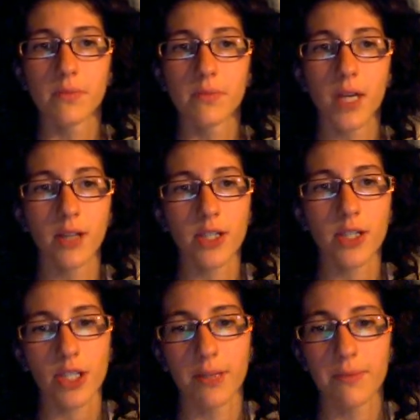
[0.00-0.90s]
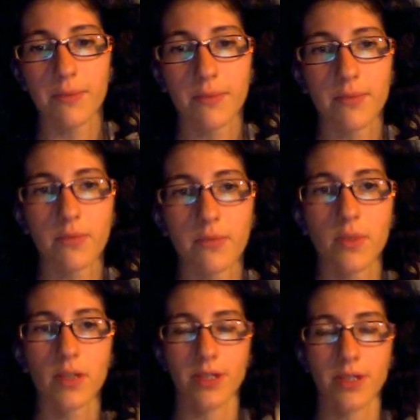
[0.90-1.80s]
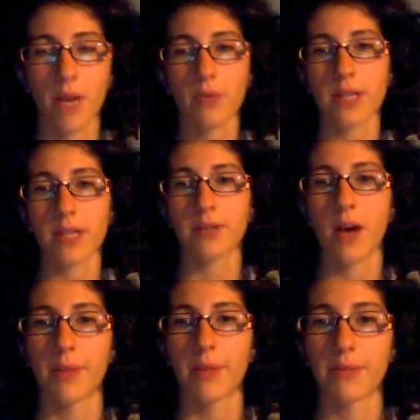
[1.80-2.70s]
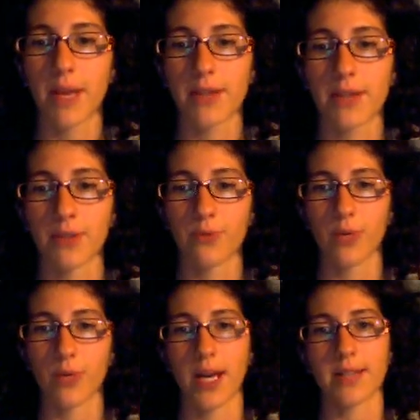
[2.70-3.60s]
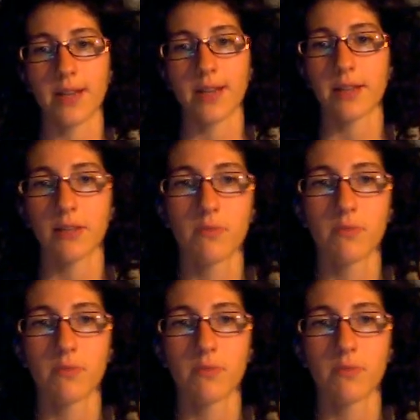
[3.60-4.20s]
Alicia, the top-rated comment as of when I signed in.